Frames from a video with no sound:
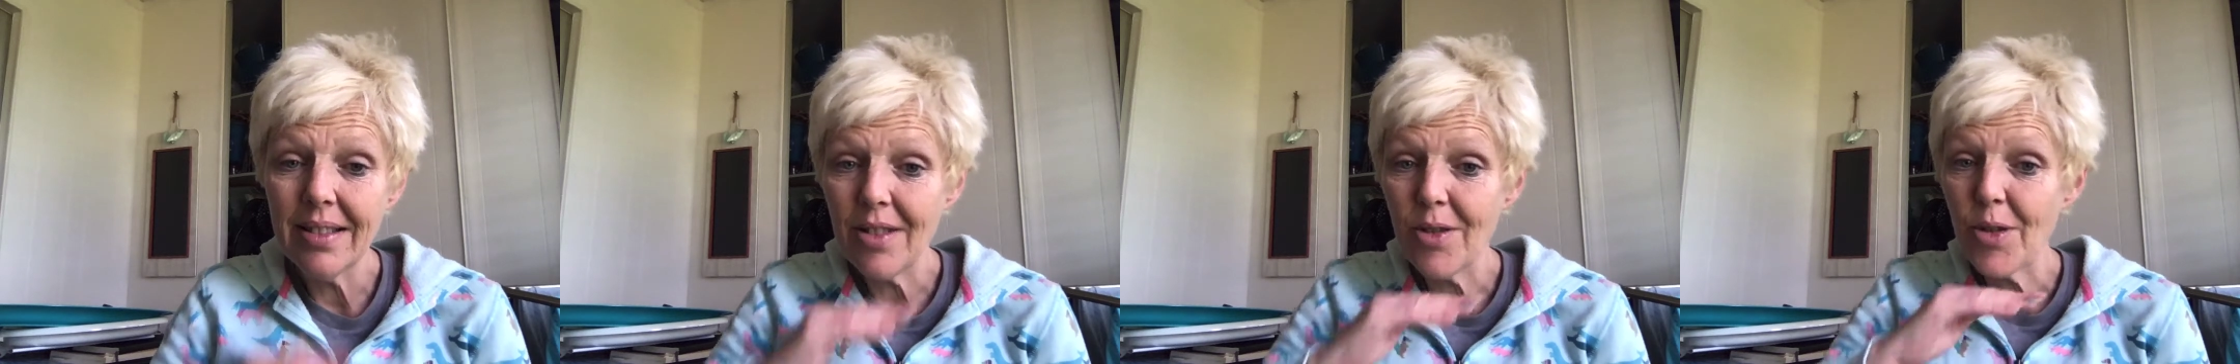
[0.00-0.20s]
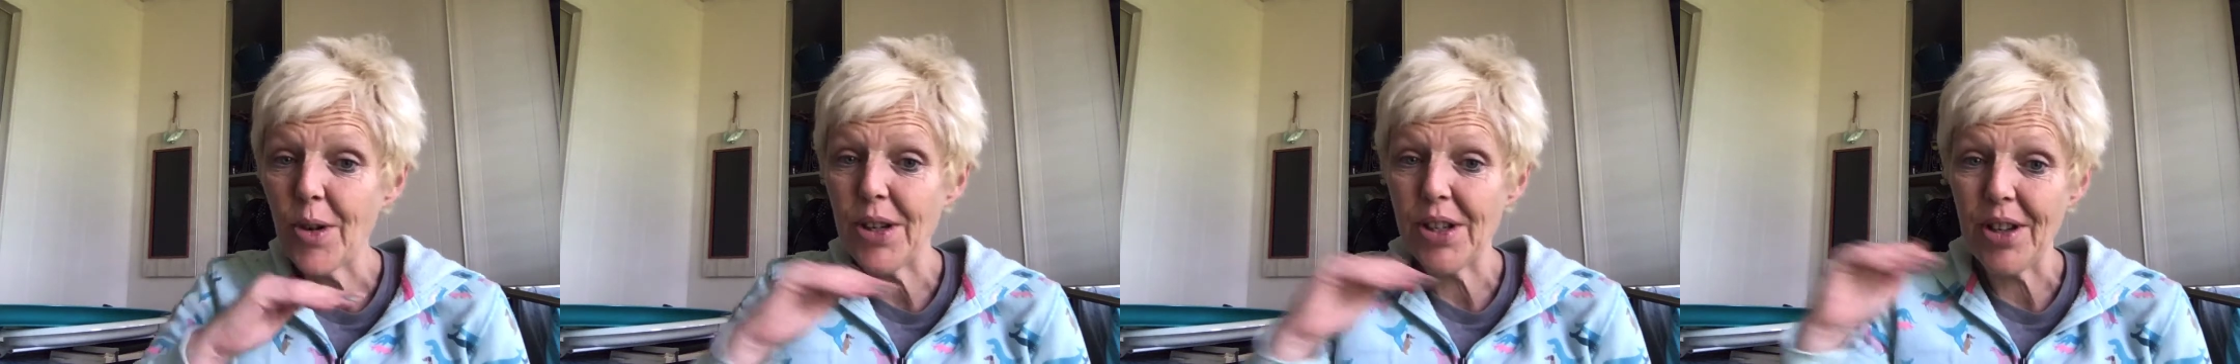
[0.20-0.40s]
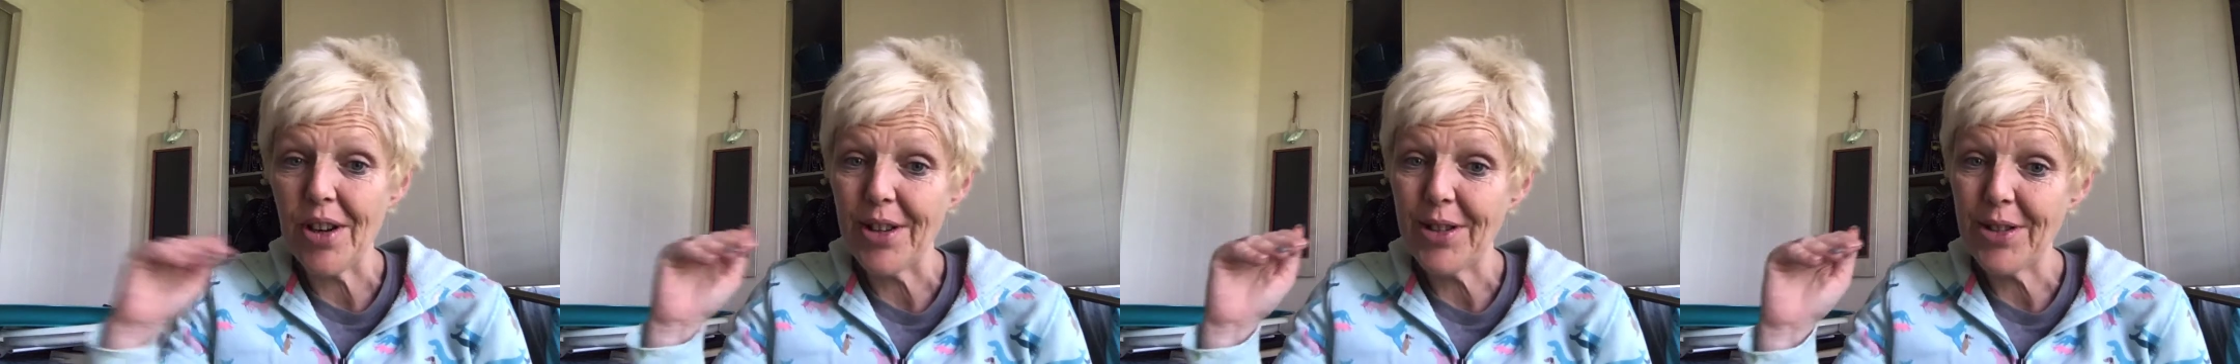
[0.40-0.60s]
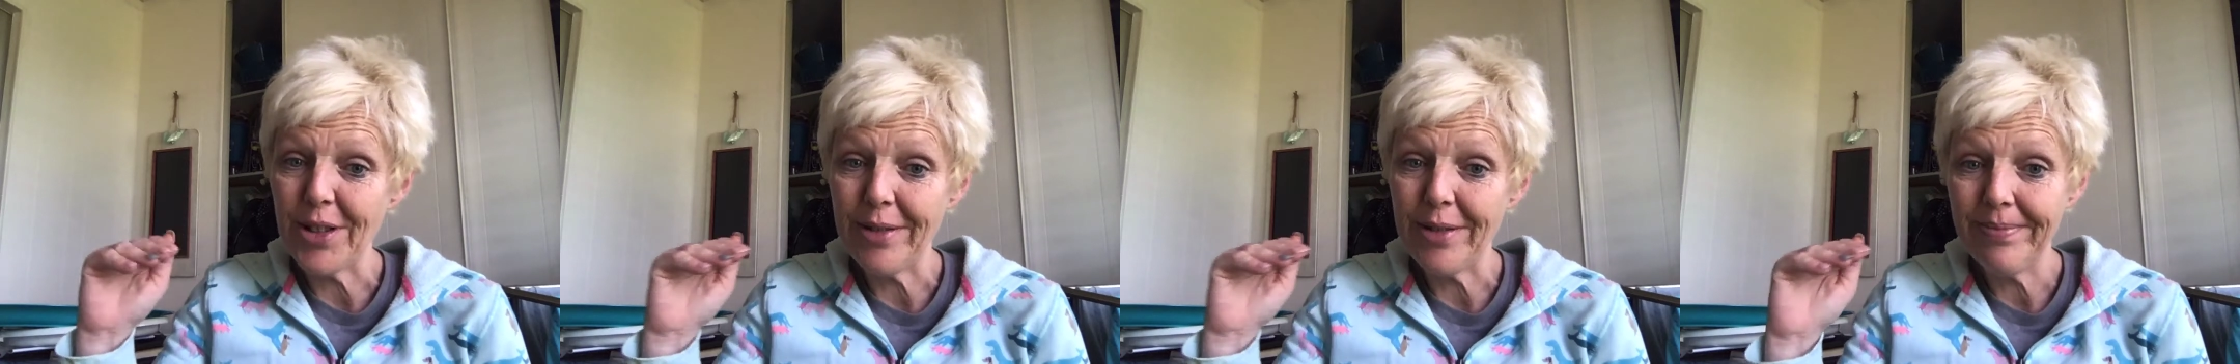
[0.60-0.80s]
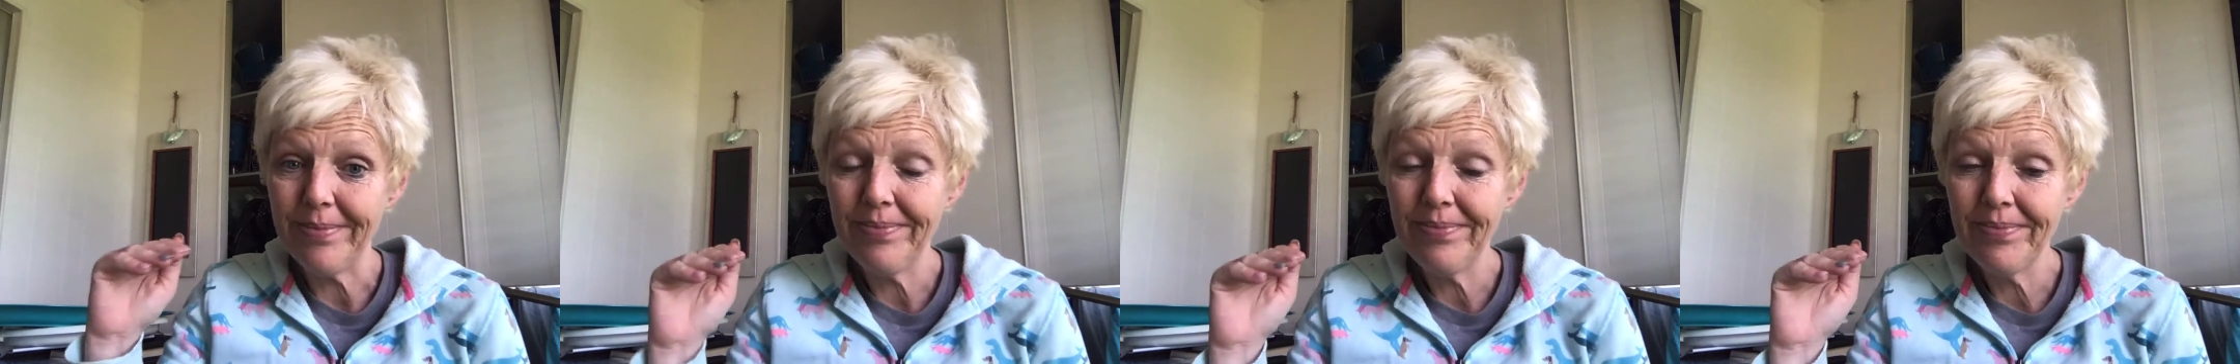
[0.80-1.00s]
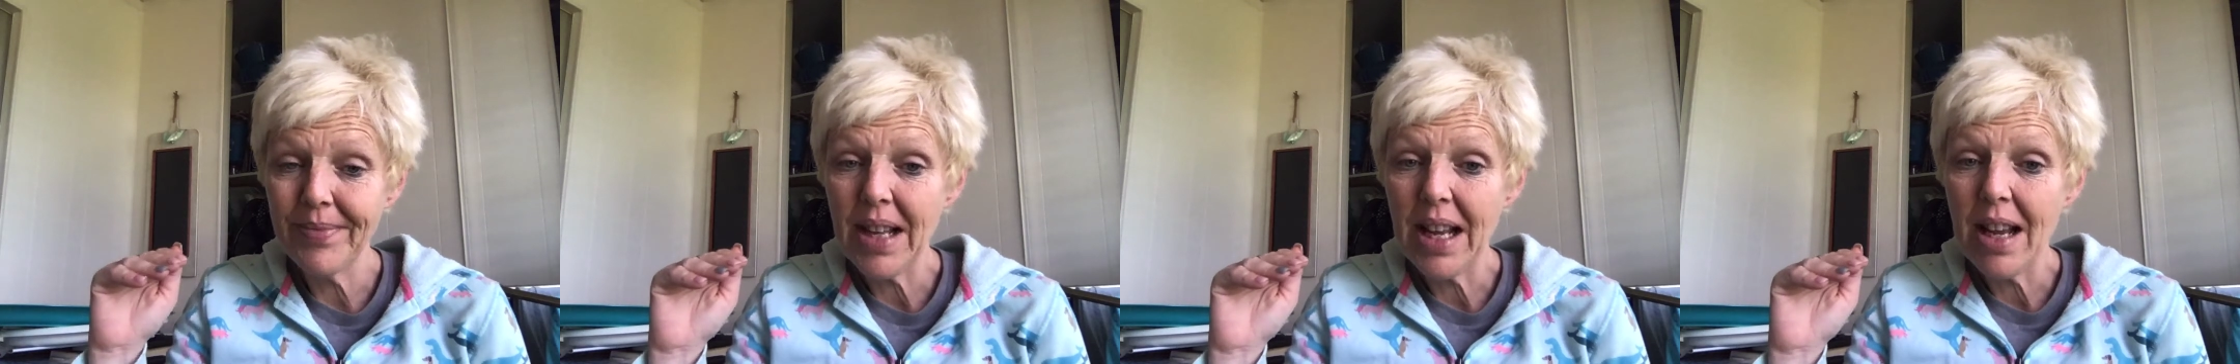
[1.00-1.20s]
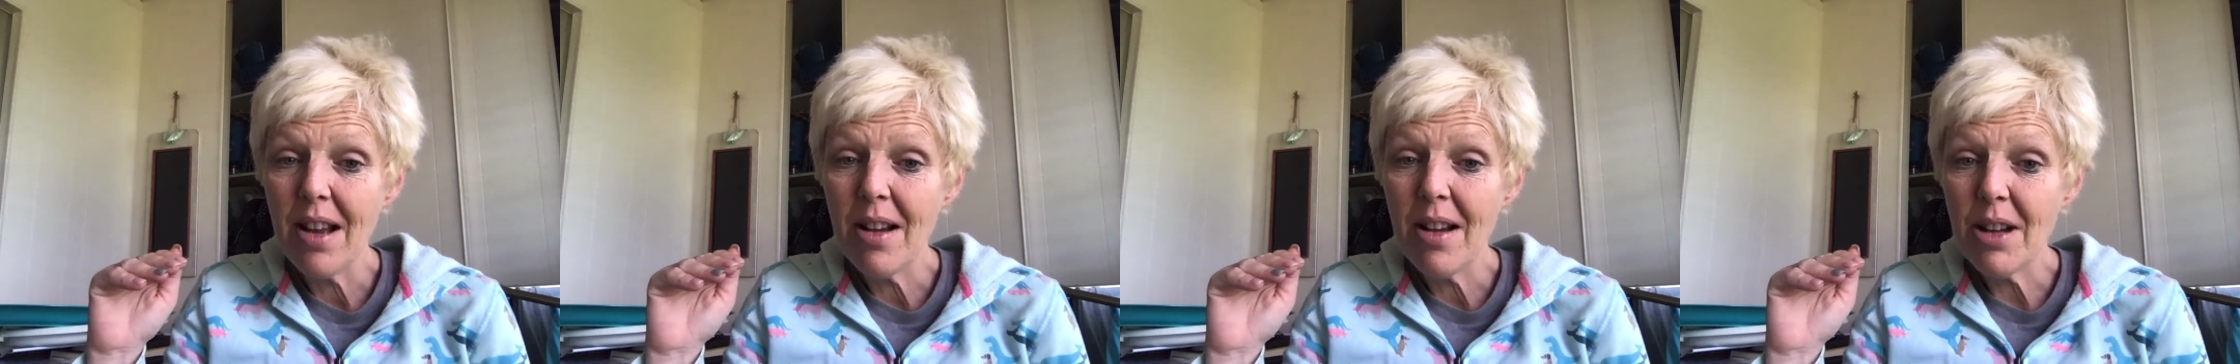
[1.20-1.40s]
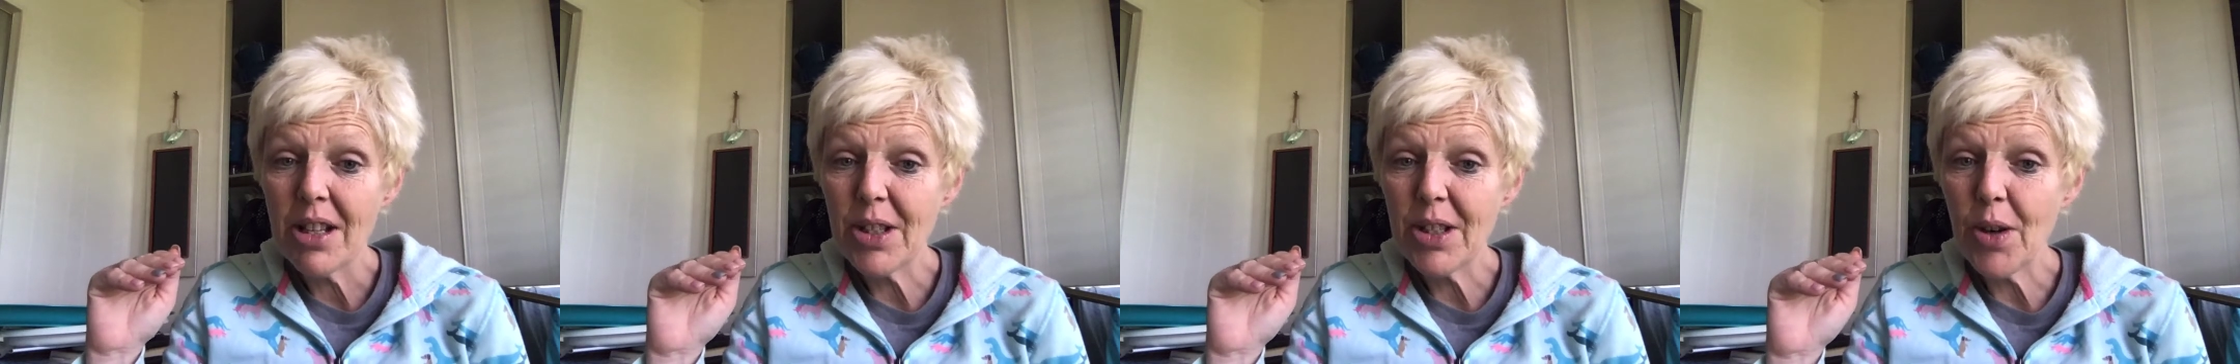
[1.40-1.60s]
horizontal.
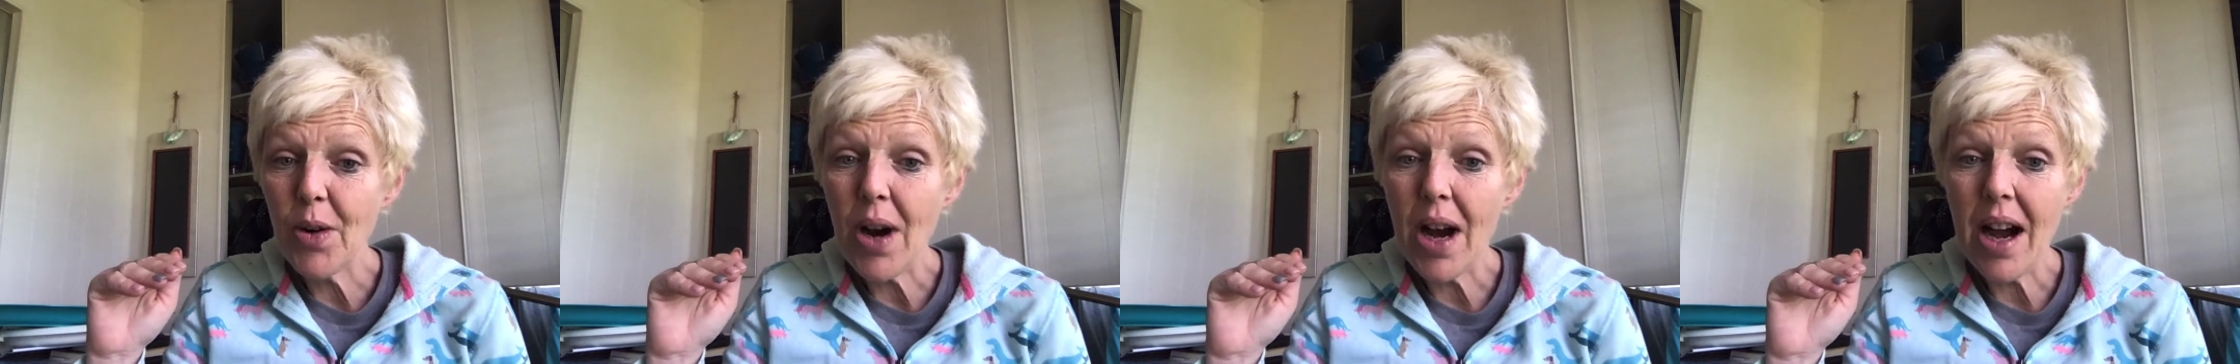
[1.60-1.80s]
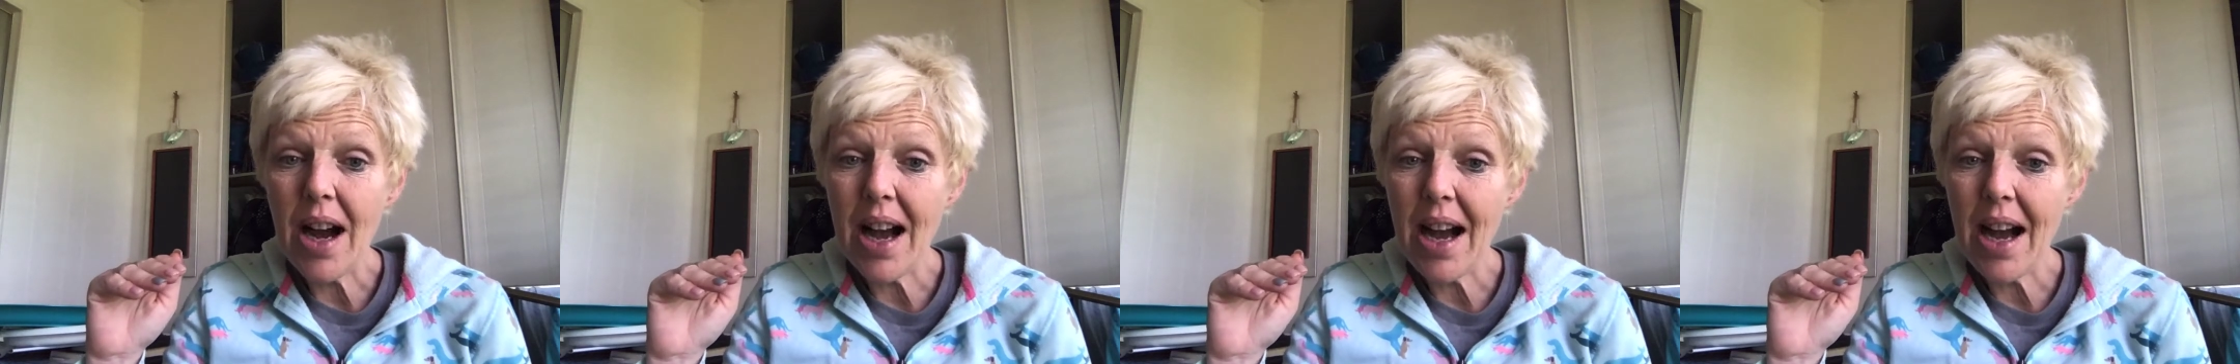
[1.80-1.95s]
So